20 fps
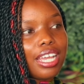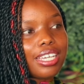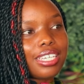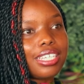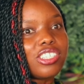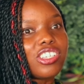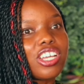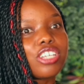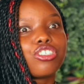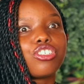Like,
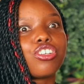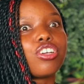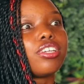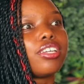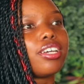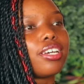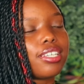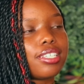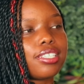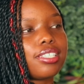he just
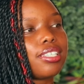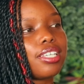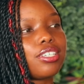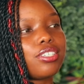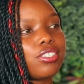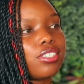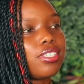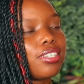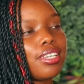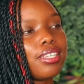showed us that
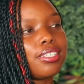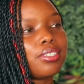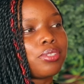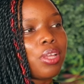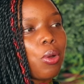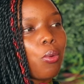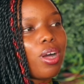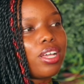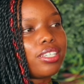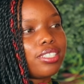
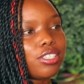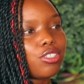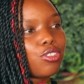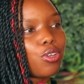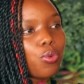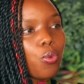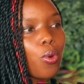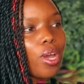the world is not